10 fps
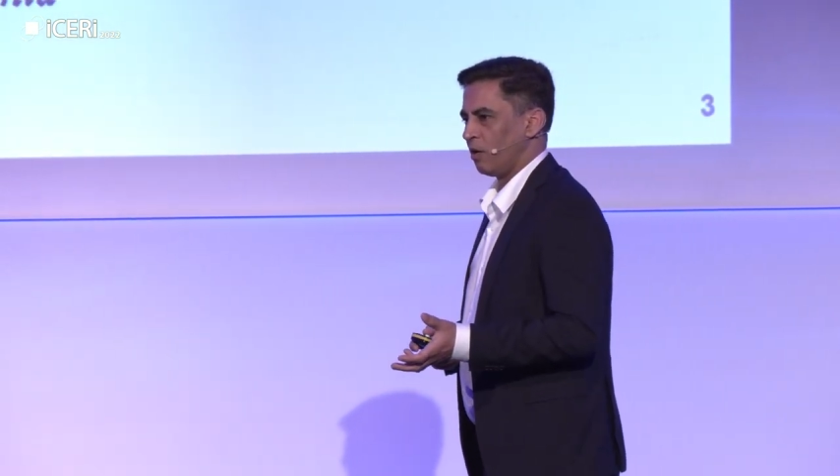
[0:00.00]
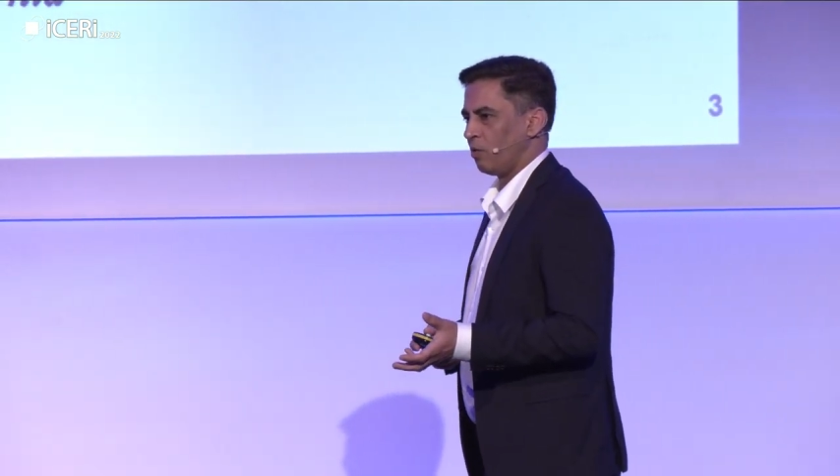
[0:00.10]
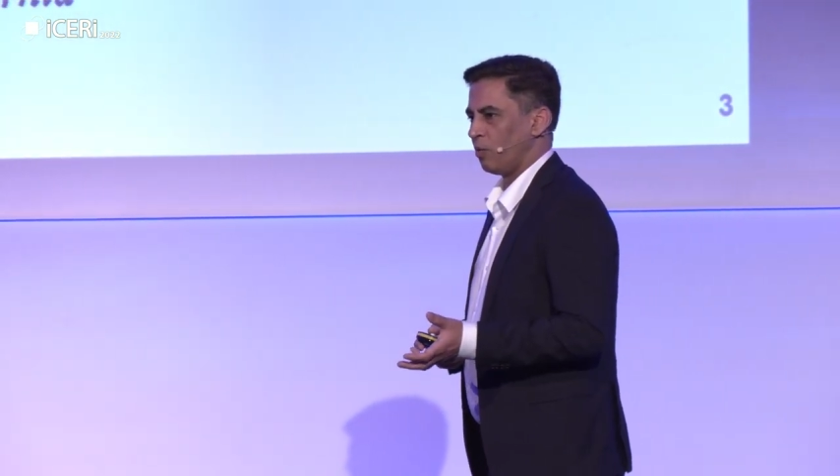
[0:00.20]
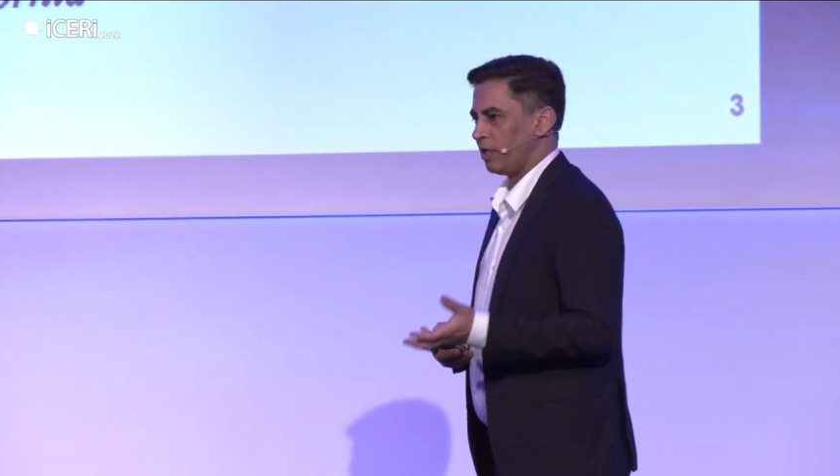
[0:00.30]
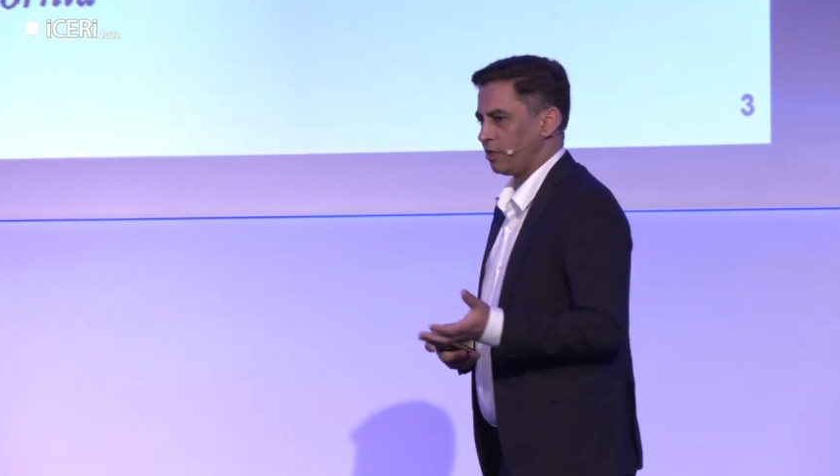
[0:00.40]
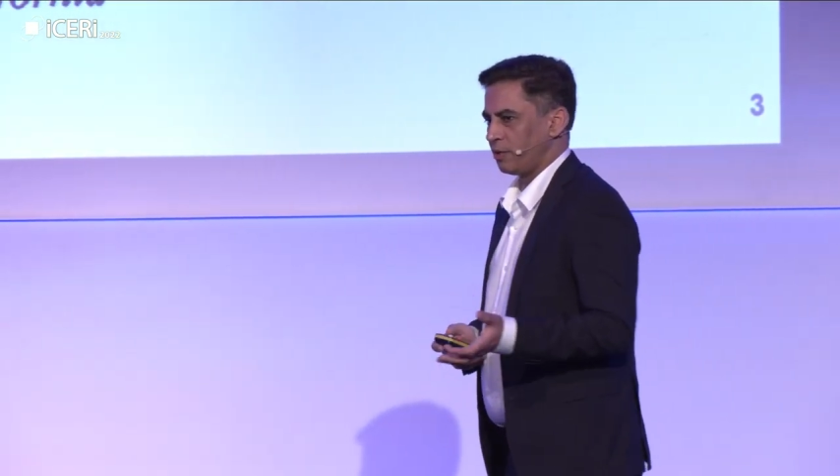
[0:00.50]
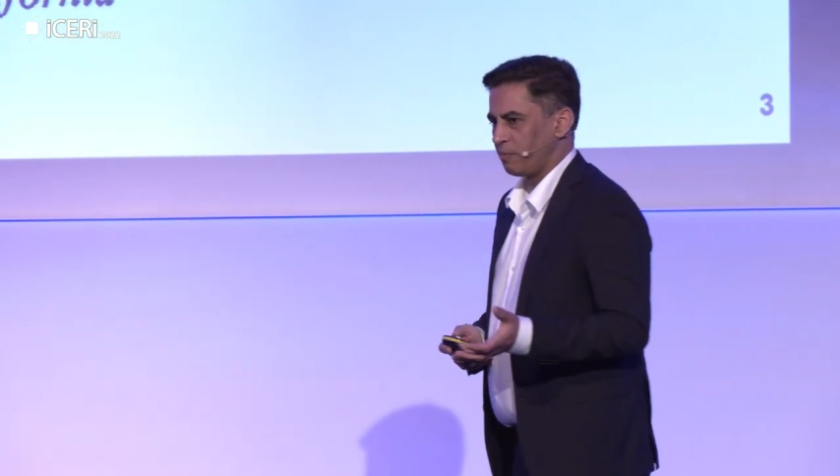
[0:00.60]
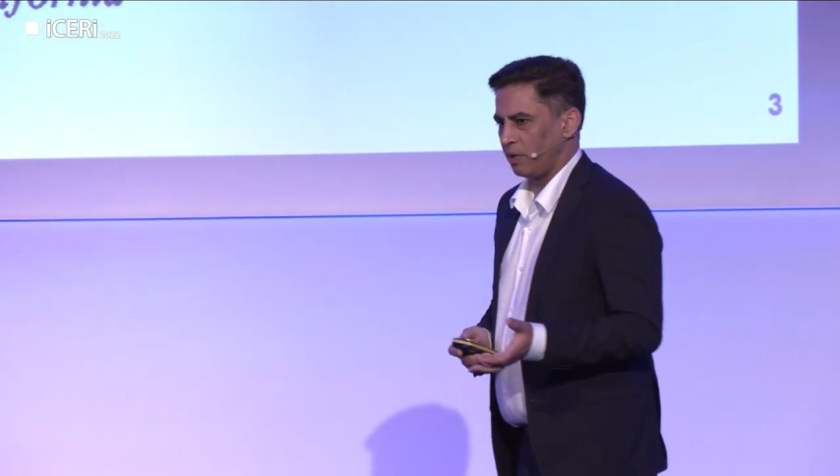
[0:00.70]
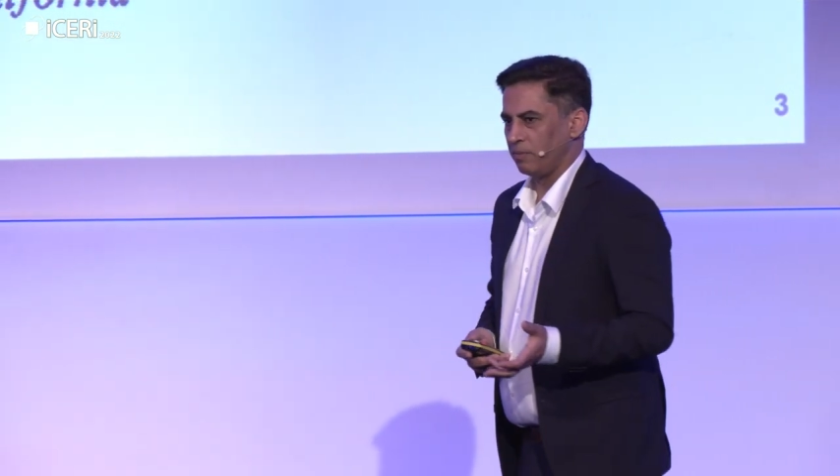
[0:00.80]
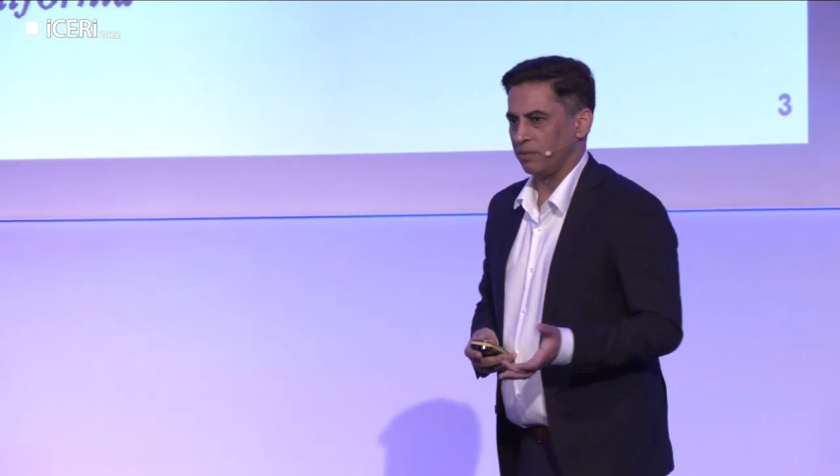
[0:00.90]
What is the
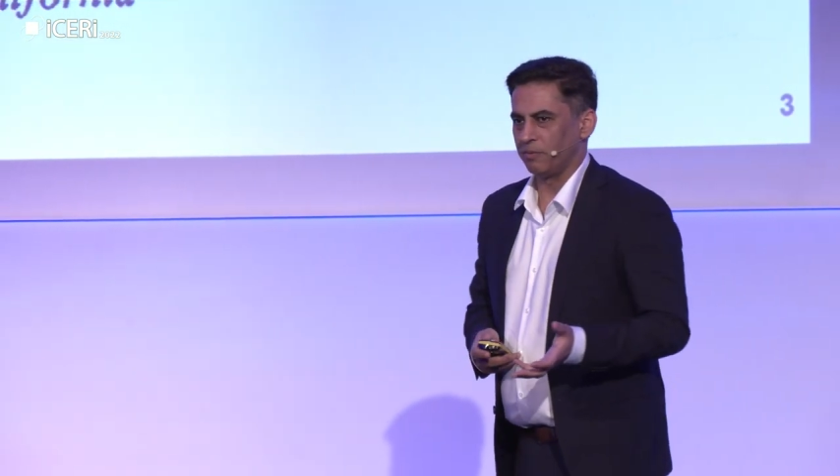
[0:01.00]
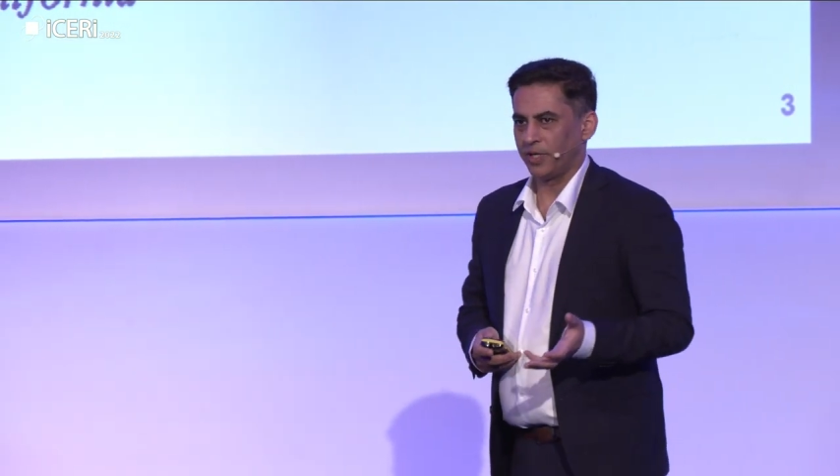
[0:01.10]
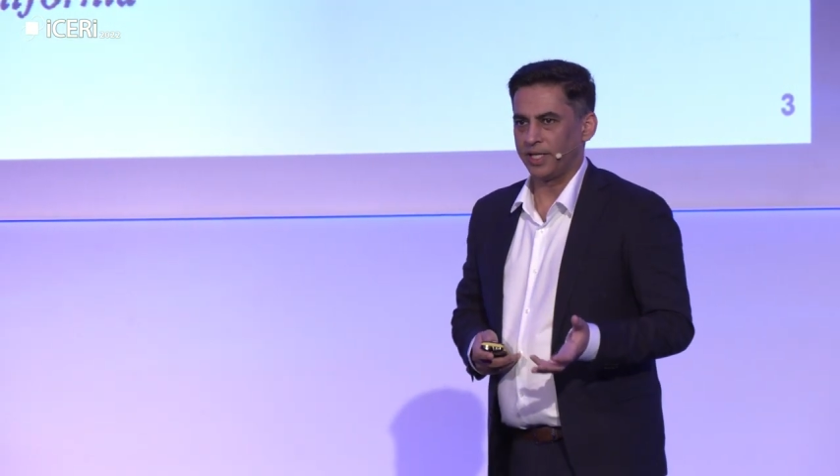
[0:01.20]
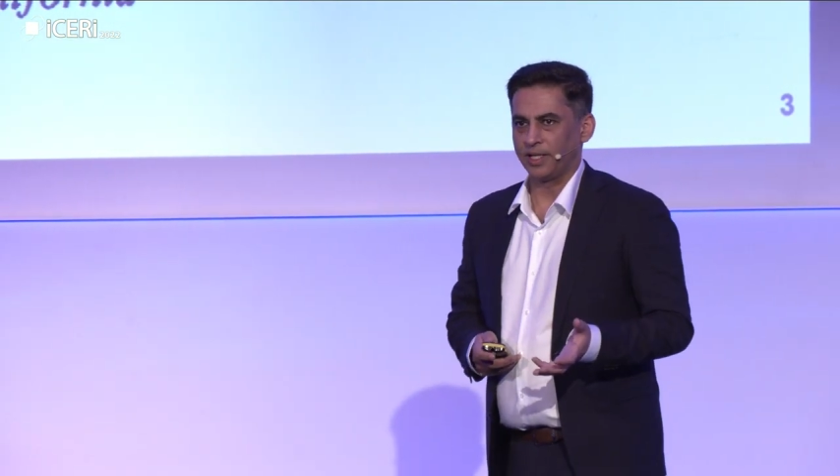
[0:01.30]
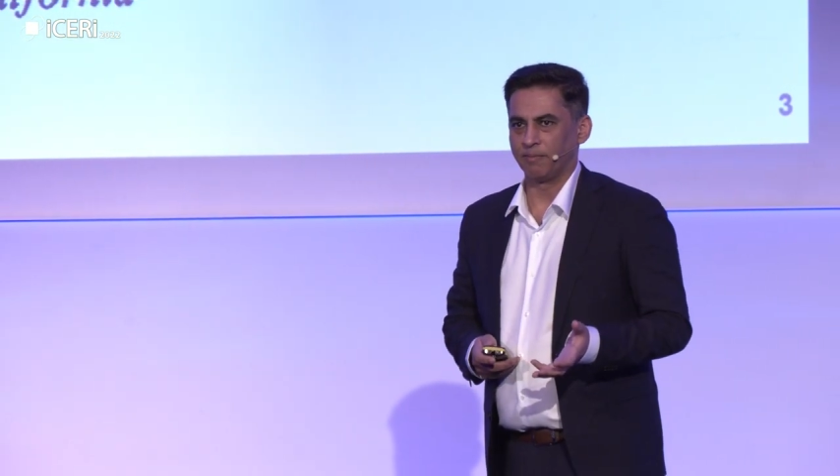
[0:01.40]
problem, really?